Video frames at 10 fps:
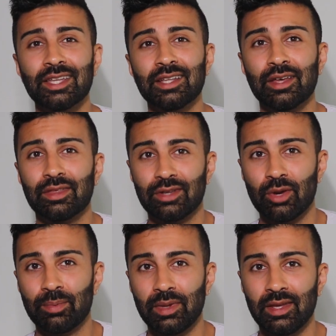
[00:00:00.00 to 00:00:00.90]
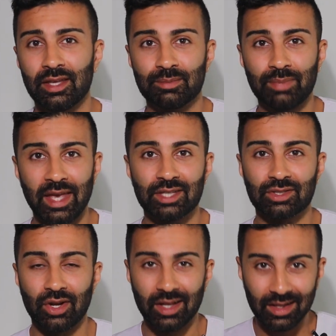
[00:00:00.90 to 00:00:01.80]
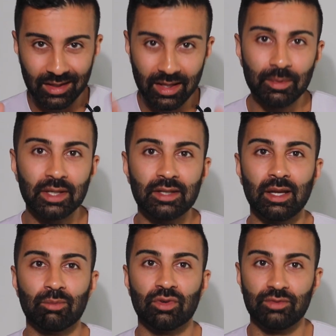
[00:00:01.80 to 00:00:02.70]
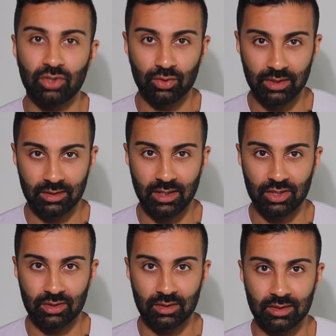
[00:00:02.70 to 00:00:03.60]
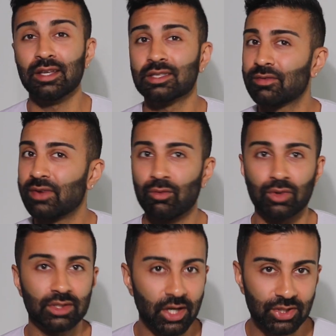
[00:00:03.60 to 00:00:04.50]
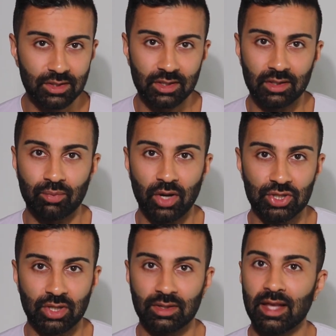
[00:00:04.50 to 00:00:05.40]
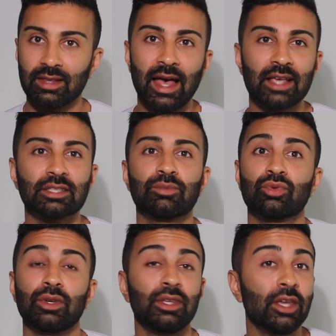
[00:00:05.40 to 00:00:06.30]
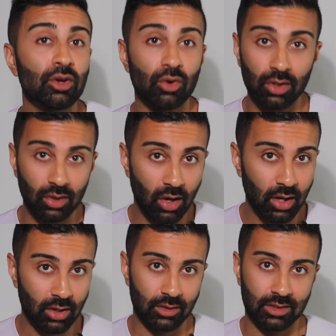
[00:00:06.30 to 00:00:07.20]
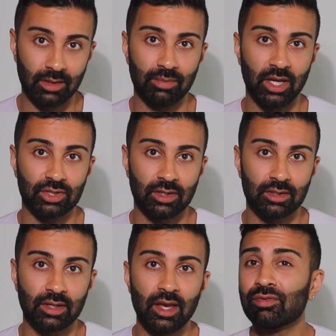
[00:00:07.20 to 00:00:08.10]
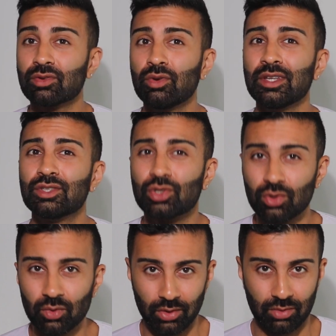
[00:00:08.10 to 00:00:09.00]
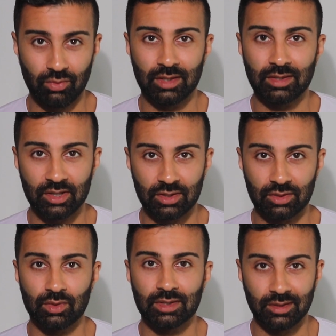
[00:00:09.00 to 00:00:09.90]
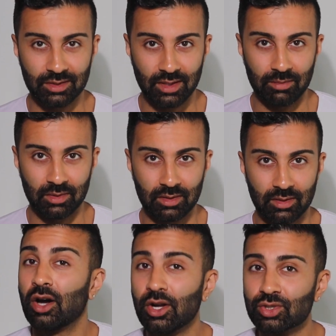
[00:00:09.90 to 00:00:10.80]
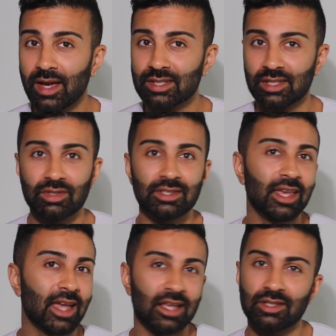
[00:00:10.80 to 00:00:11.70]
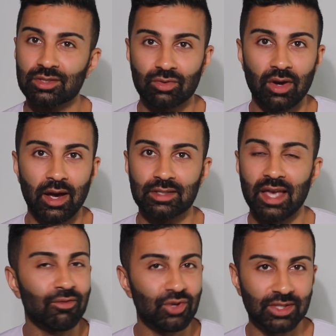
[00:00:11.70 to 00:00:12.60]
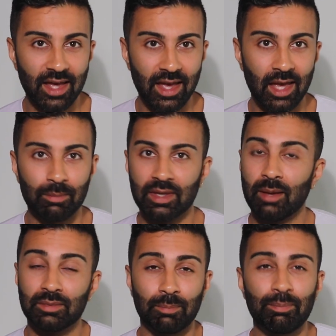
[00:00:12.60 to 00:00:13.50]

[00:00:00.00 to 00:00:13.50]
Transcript: psychedelic therapy is based on a limited number of dosing sessions. Studies have found reductions in depression that last up to a year or longer in some patients after only two or three sessions with psilocybin. In contrast, you should take SSRIs every day and become